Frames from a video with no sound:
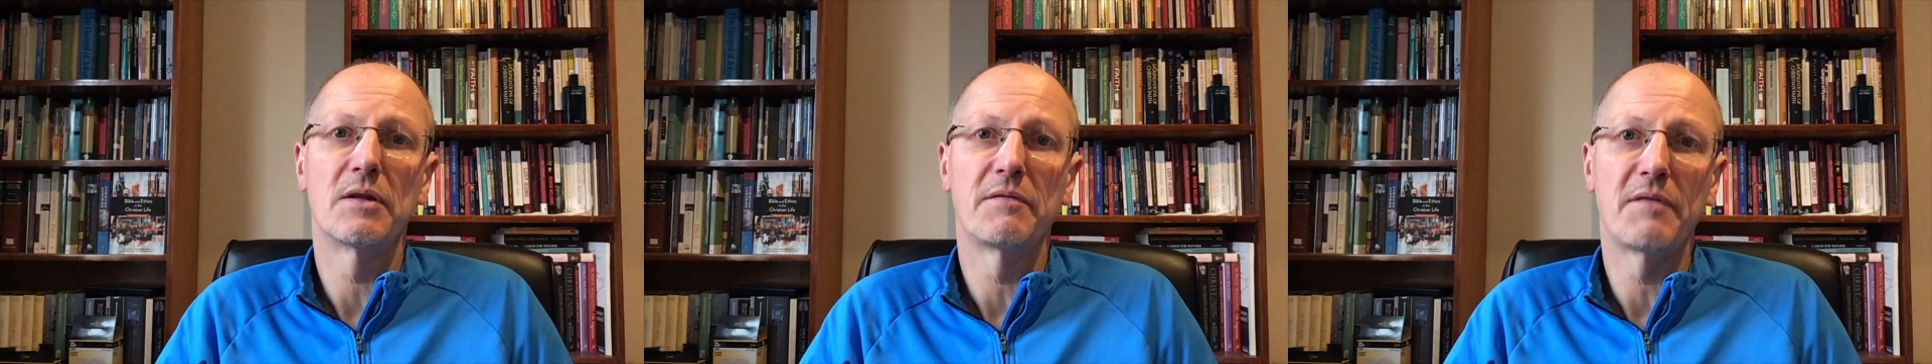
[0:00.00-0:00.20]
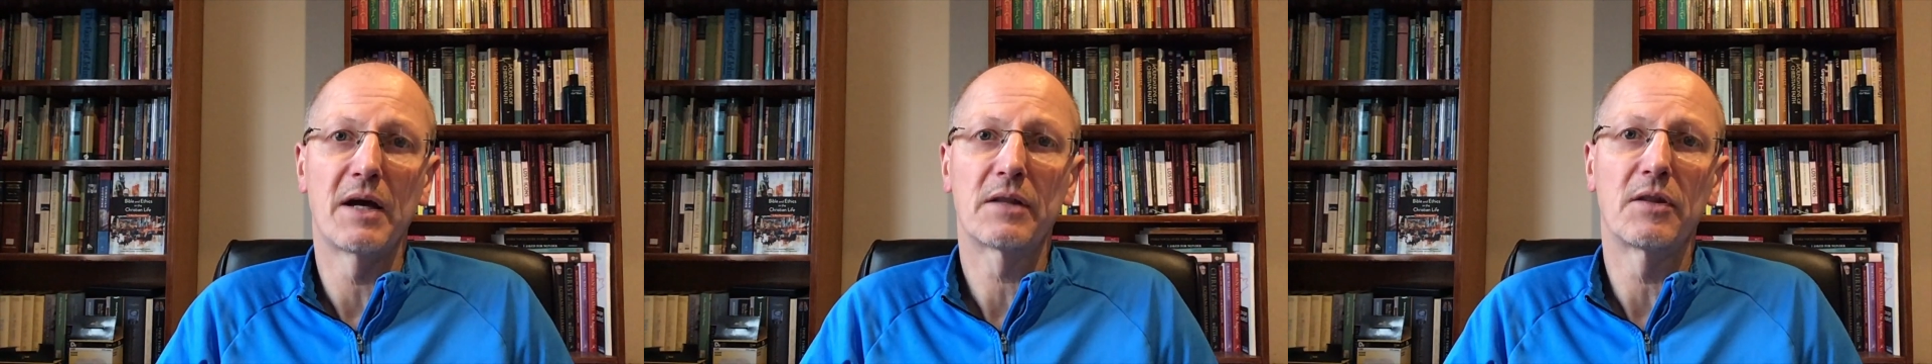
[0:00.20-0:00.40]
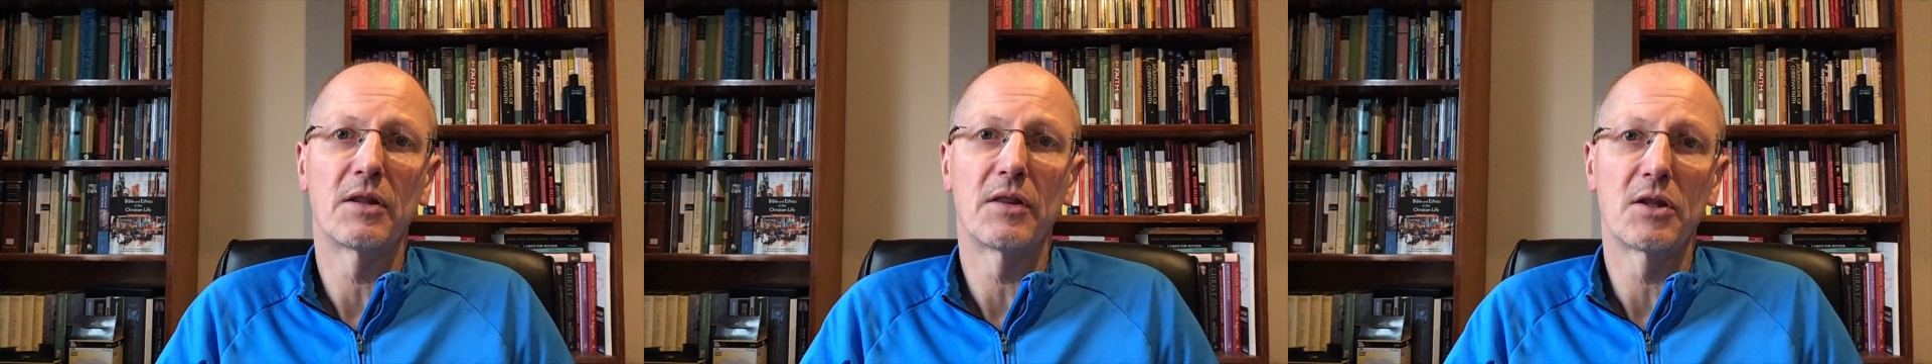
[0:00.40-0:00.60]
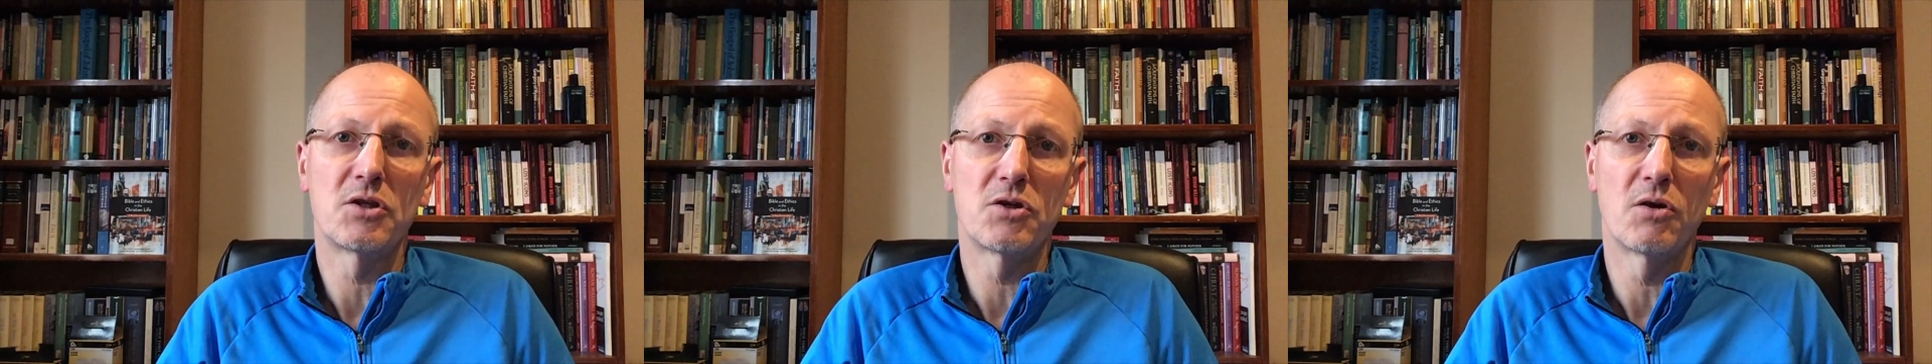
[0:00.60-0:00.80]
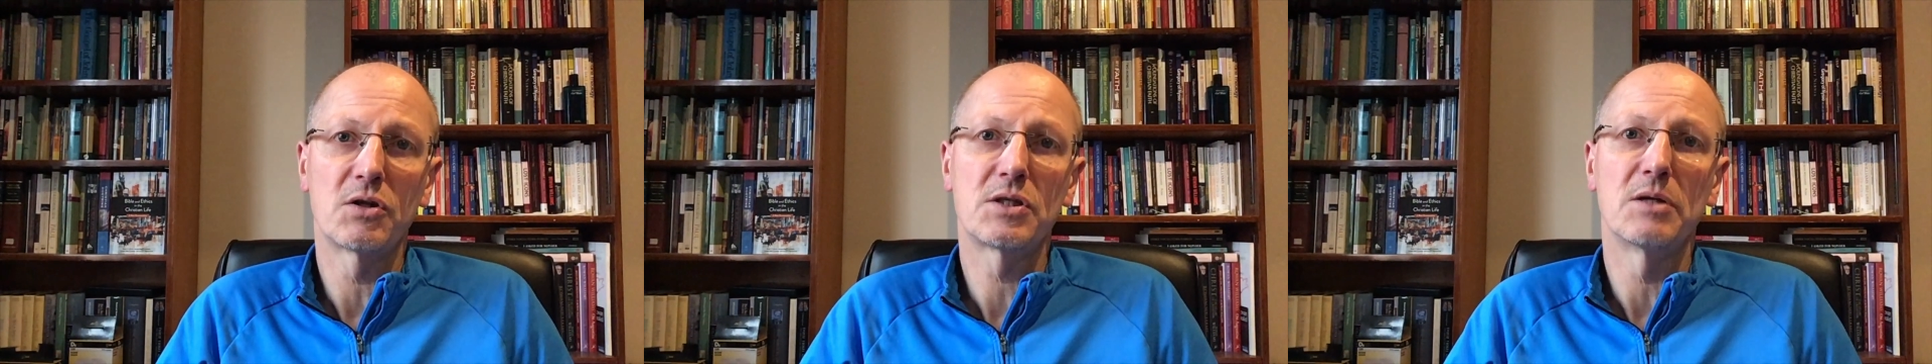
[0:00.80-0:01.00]
the fact that the
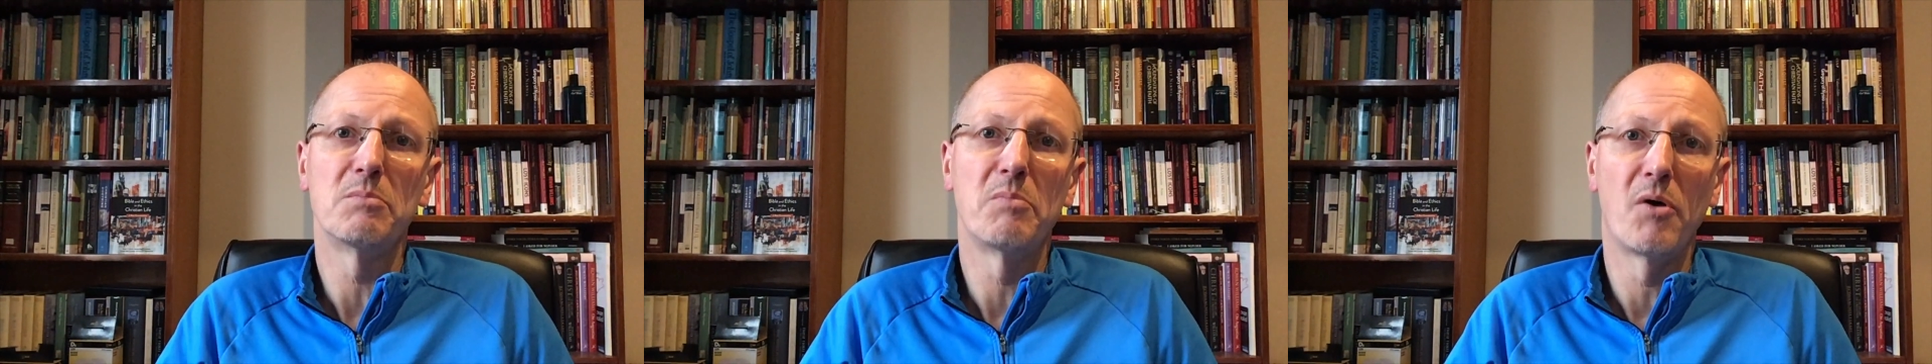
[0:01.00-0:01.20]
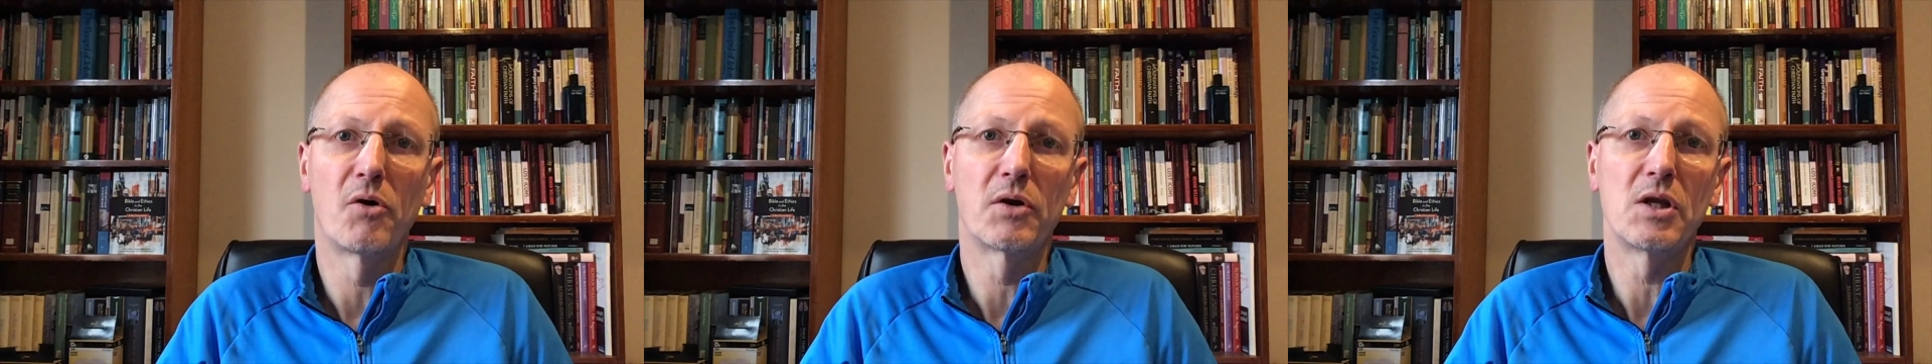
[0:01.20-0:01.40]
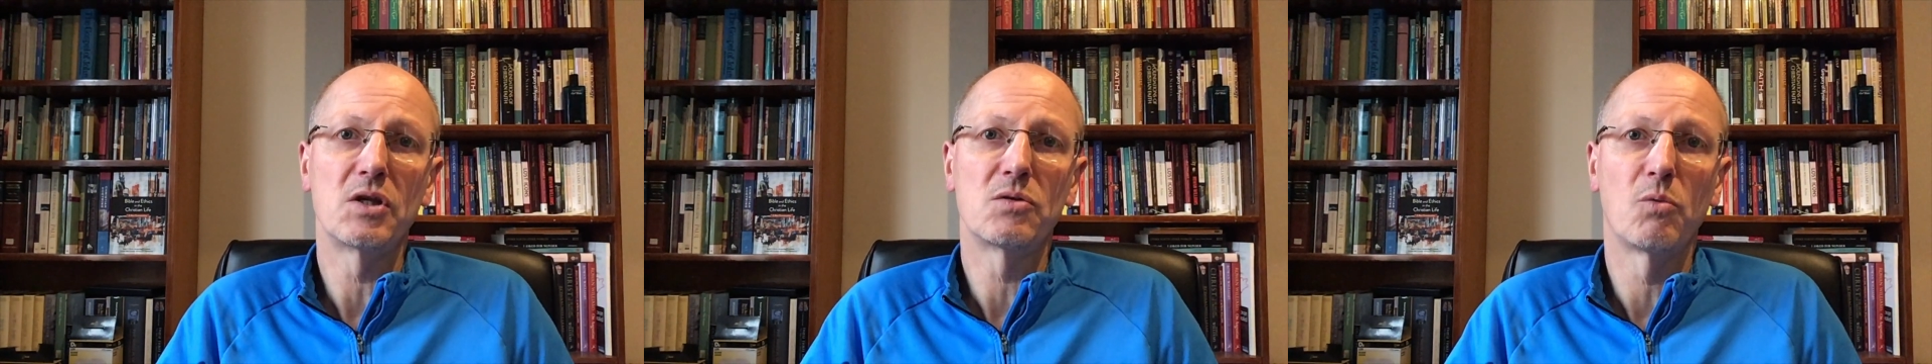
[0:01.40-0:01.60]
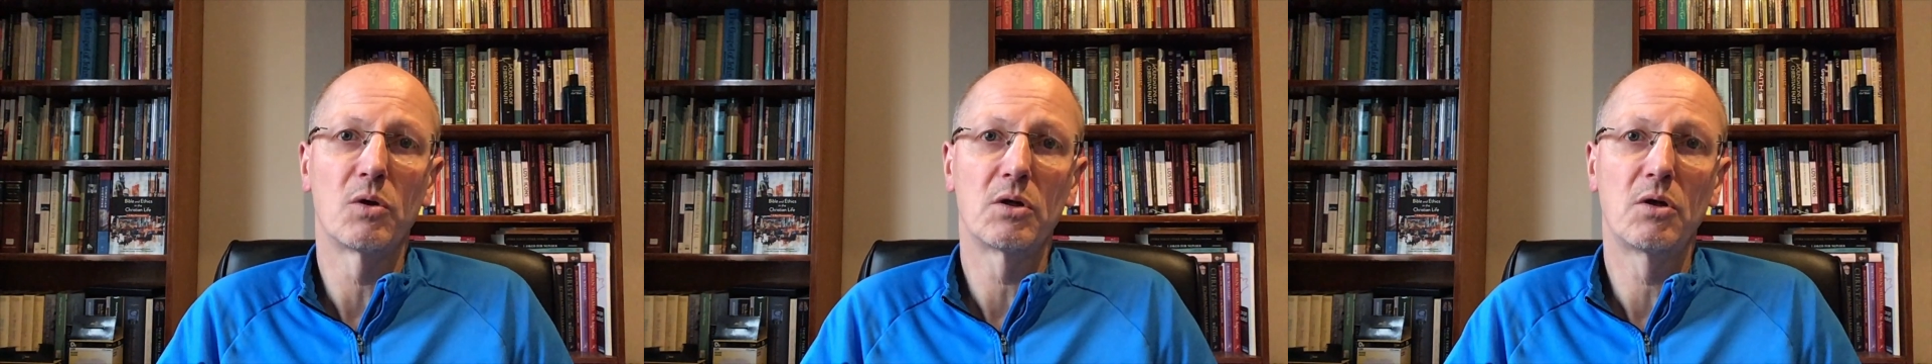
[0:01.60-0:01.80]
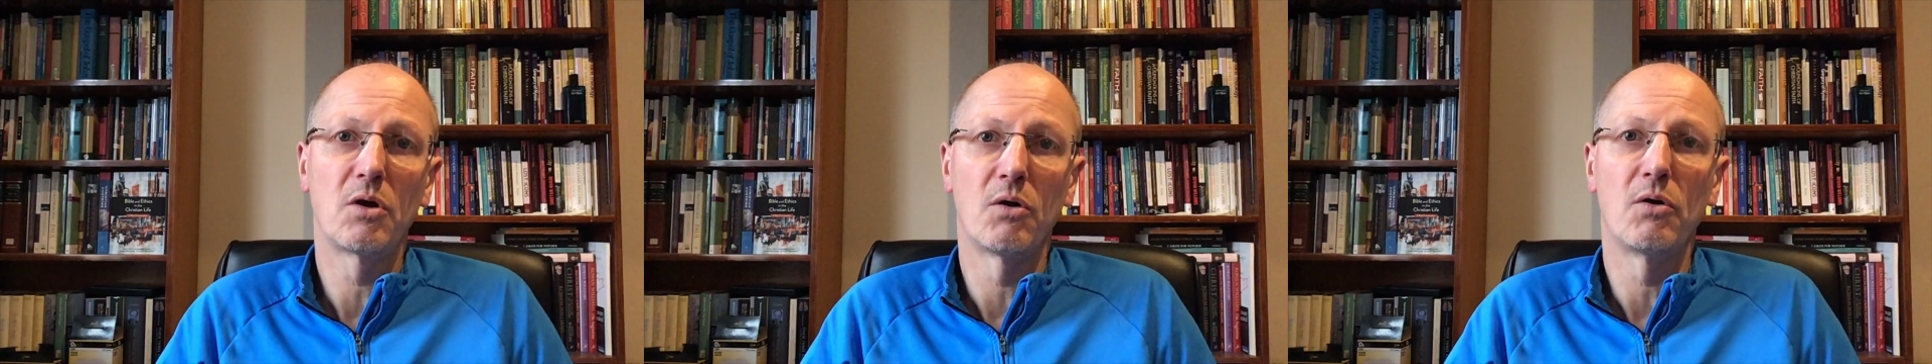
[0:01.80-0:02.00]
church embodies
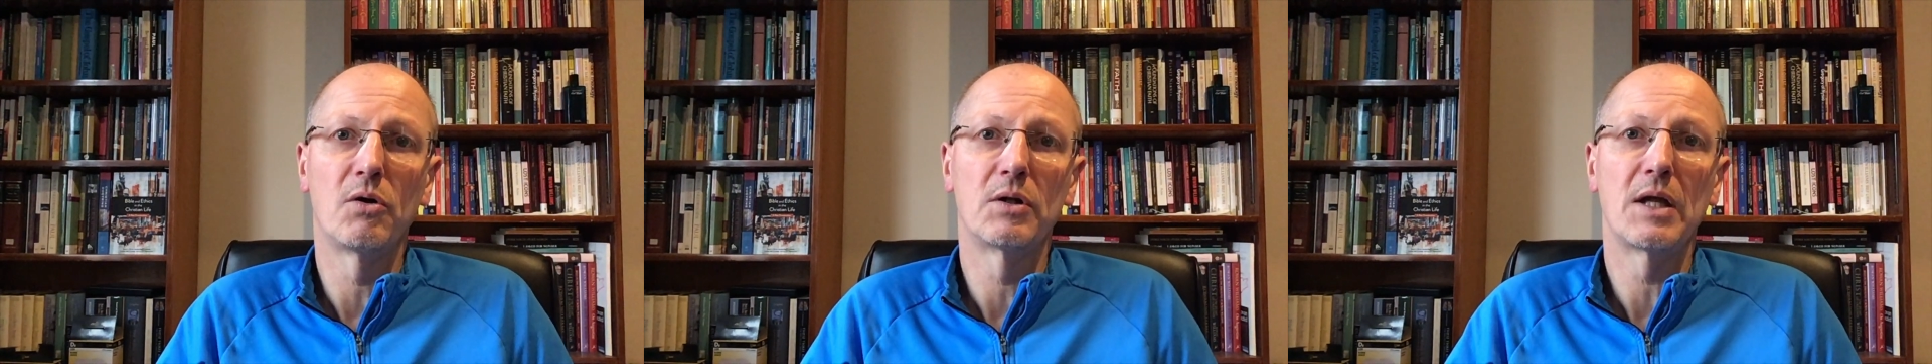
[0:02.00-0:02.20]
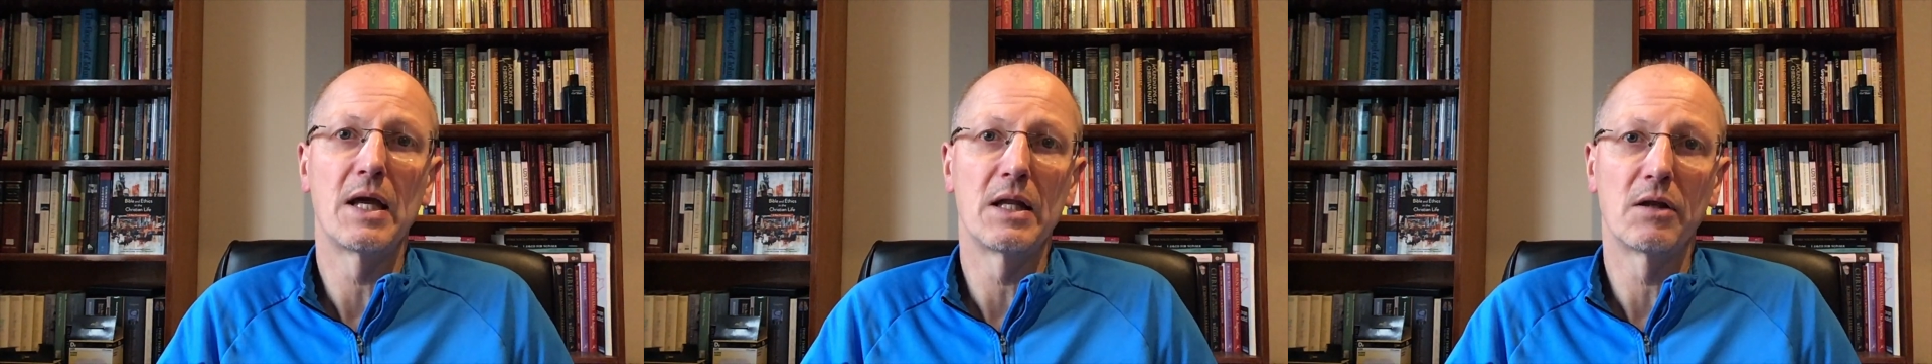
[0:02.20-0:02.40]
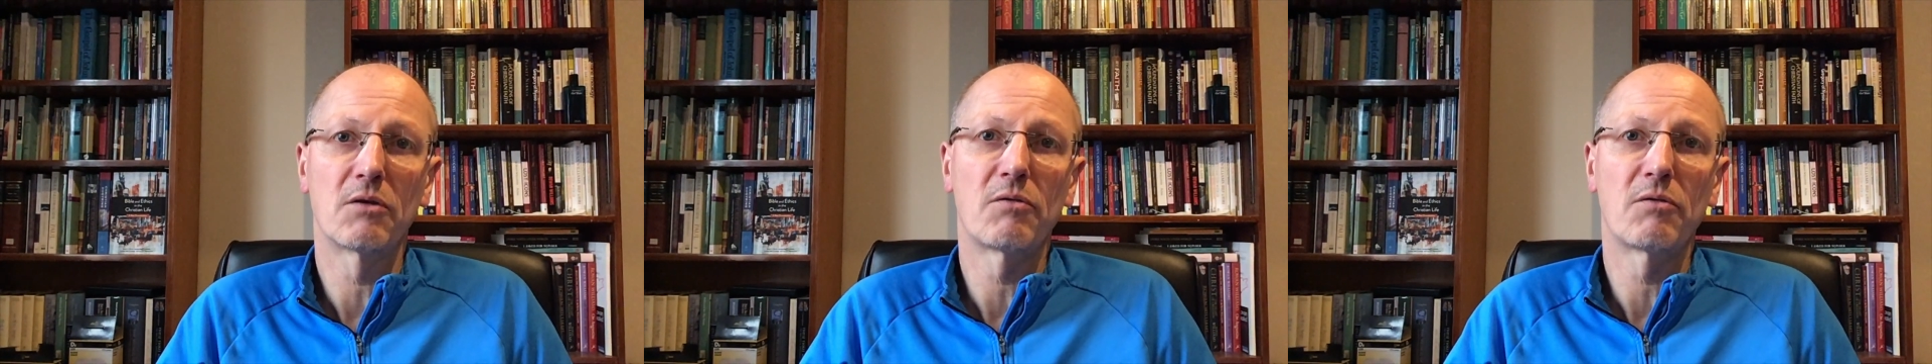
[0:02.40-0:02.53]
what God in